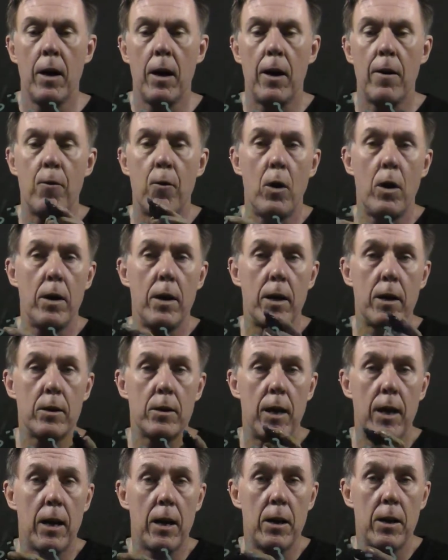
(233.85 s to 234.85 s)
If I now
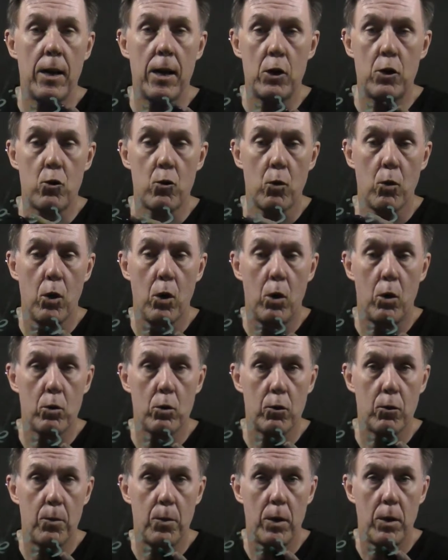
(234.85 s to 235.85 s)
take natural logs
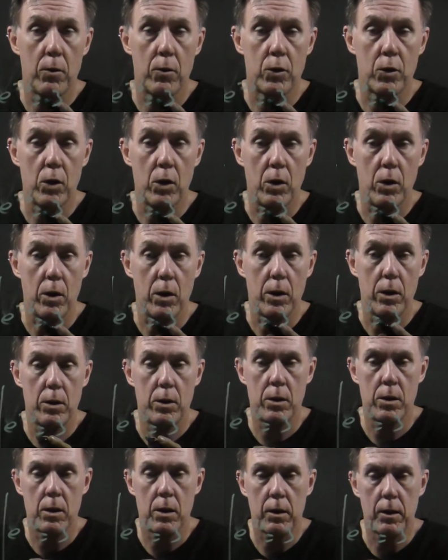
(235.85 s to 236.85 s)
of both
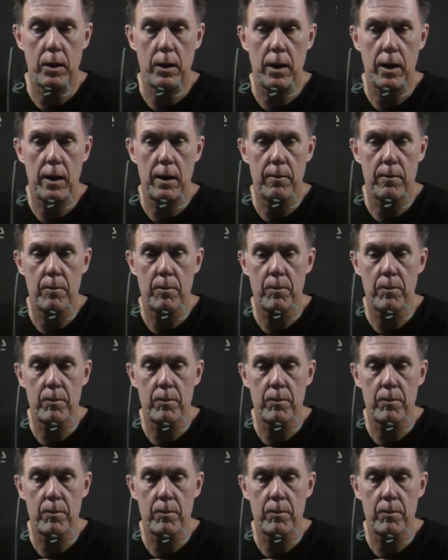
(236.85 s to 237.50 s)
sides, I'm going to have